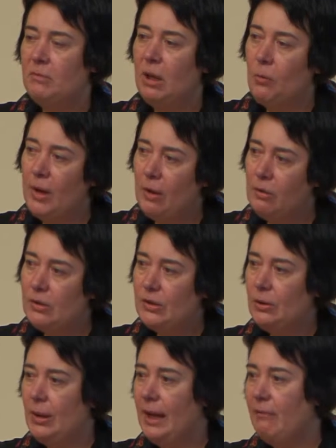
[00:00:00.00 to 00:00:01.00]
We
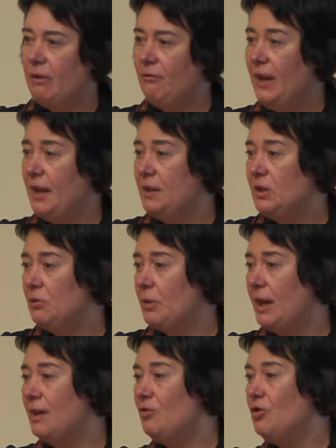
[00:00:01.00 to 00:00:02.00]
also have a very
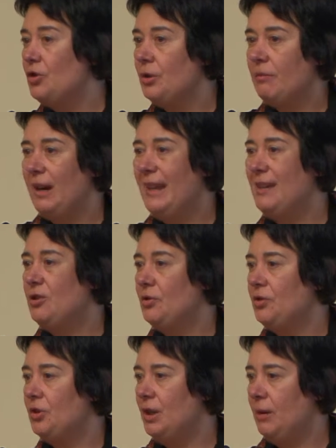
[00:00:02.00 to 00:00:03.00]
strange
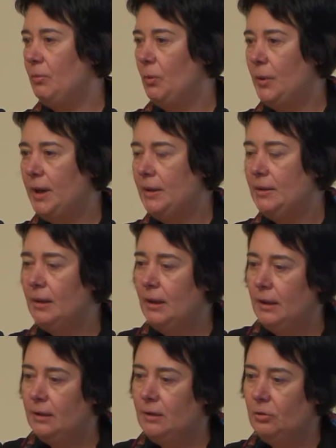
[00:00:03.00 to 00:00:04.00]
relationship with
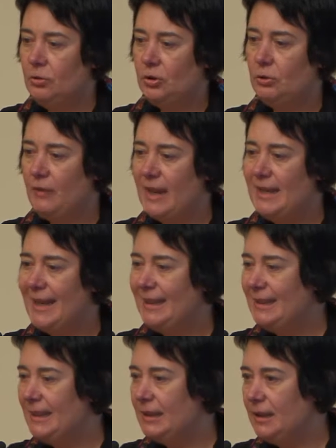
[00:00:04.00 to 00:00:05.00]
the notion of
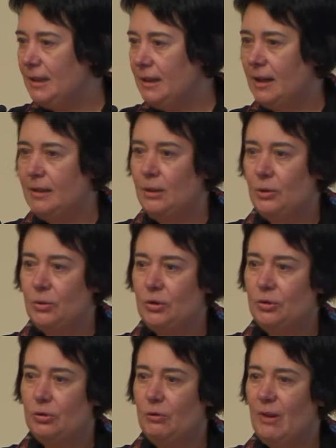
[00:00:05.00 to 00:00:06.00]
identity and the
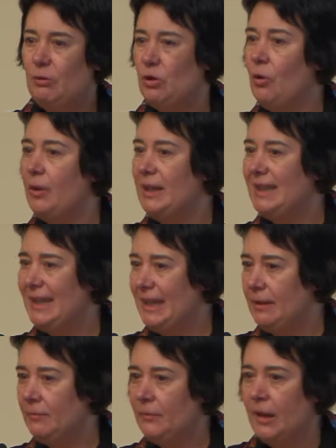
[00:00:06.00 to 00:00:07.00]
notion of authority.
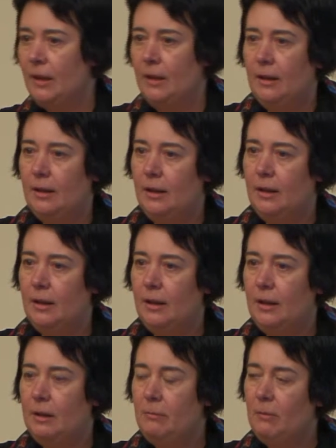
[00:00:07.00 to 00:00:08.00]

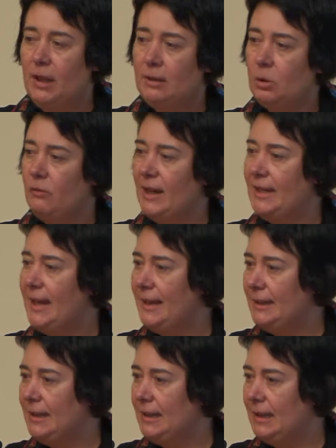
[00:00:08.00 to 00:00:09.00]
In matter of
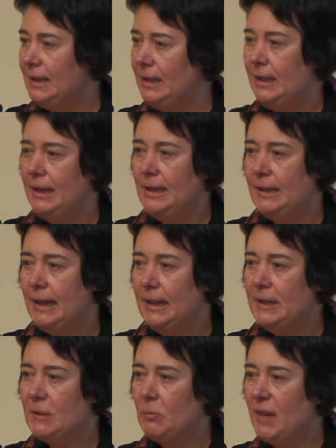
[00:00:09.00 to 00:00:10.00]
identity, Italy
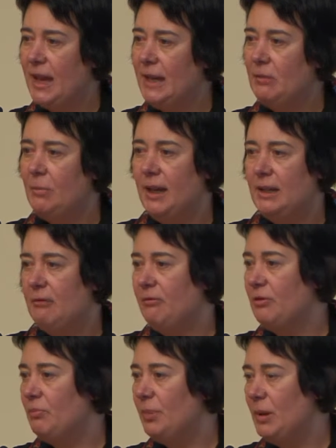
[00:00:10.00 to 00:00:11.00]
is made by
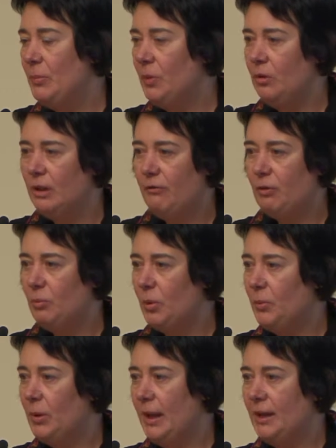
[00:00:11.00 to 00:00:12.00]
different people, different
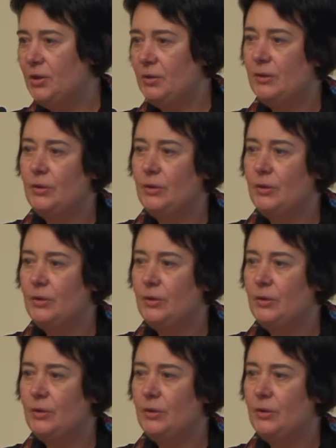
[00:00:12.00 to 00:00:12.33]
populations.